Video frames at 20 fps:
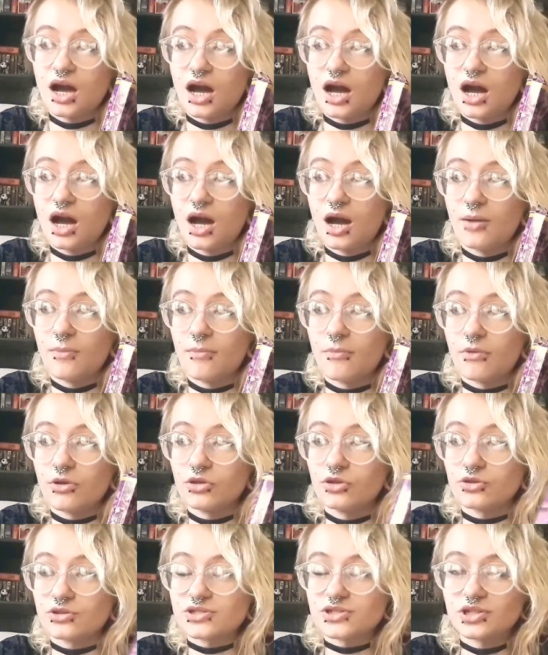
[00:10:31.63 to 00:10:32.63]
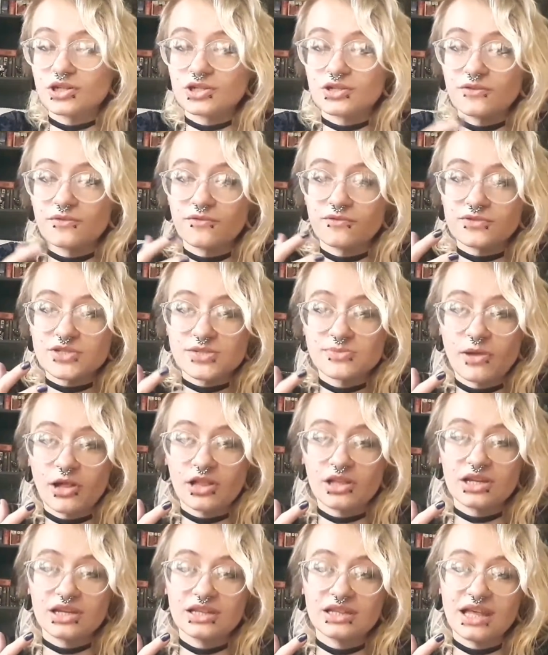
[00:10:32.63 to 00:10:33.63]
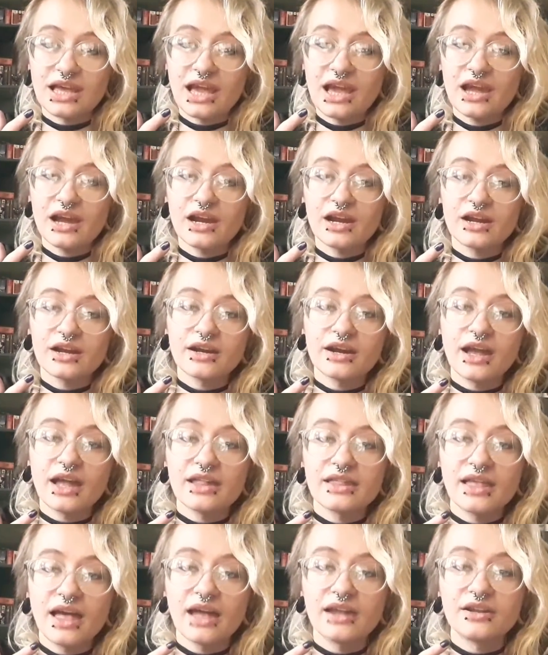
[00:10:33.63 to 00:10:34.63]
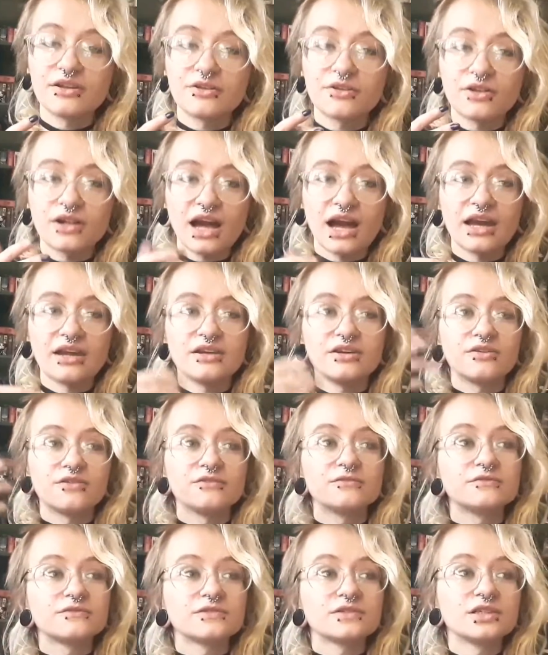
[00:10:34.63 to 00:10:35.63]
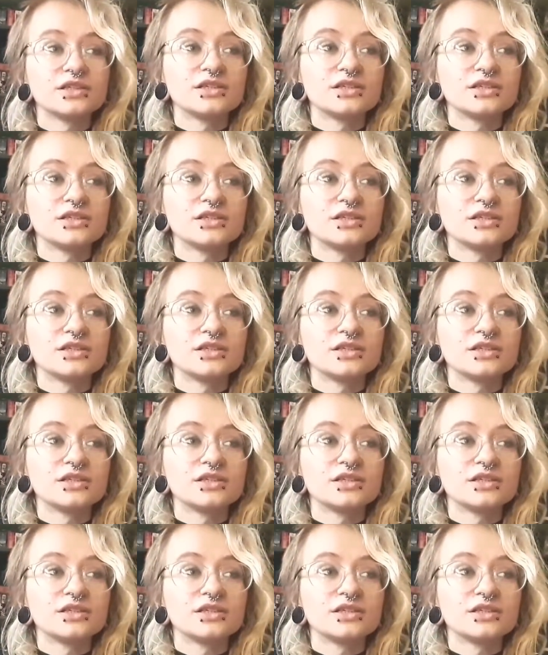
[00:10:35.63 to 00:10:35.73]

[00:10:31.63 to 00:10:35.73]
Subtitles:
You'll start to smell it in the air and then it'll kind of,